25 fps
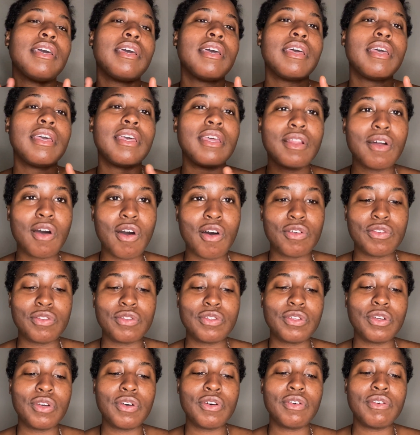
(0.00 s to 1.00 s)
it
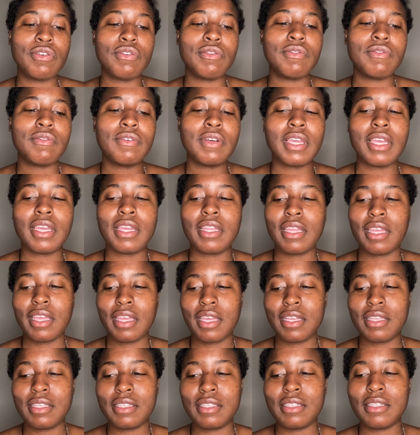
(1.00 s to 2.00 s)
also
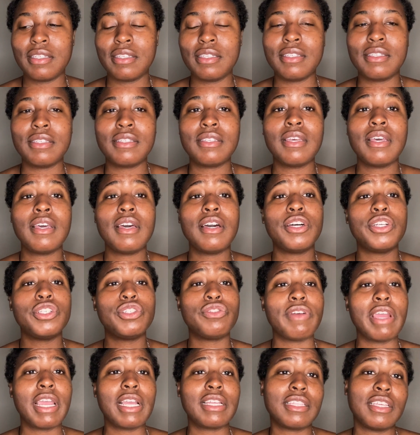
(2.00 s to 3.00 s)
enhances
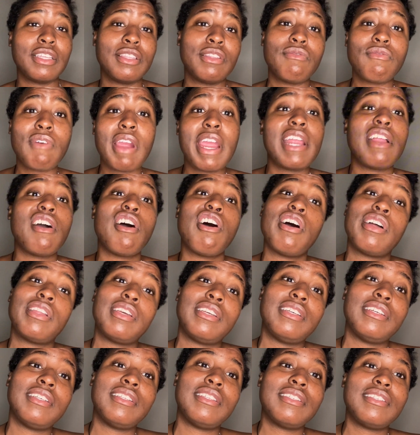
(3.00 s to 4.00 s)
attracting the right
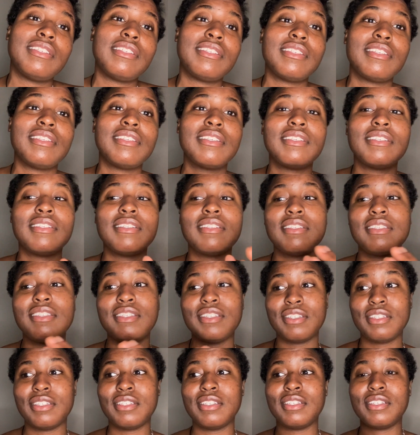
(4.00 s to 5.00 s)
audience
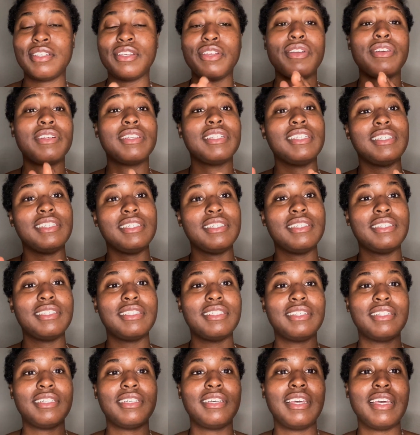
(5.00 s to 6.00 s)
to your niche
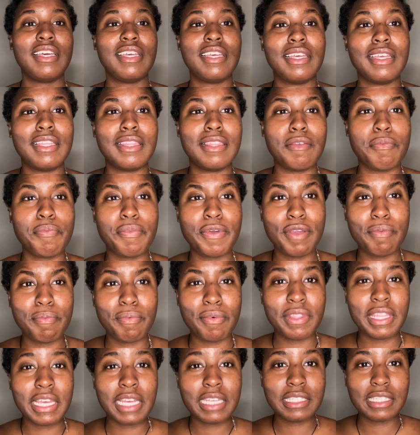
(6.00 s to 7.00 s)
and the people
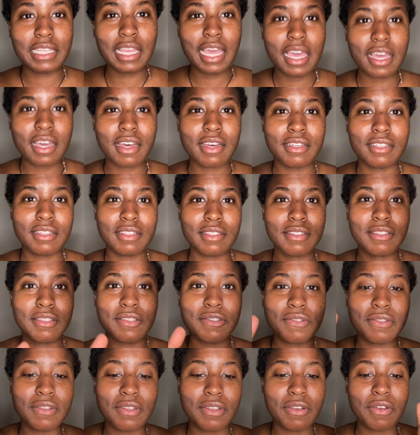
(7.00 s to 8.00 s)
that's comes
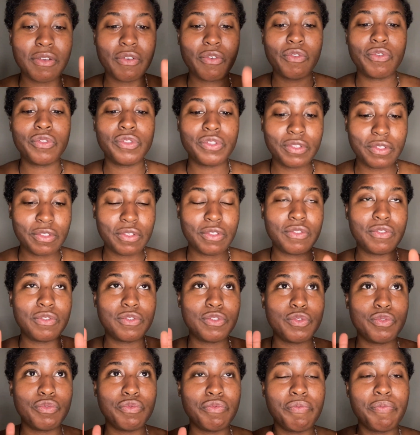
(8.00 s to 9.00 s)

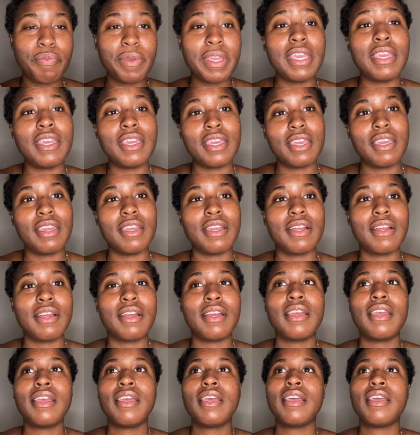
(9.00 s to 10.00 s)
to be here
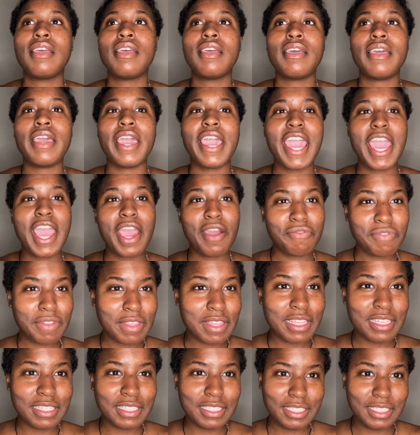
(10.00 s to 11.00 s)
after this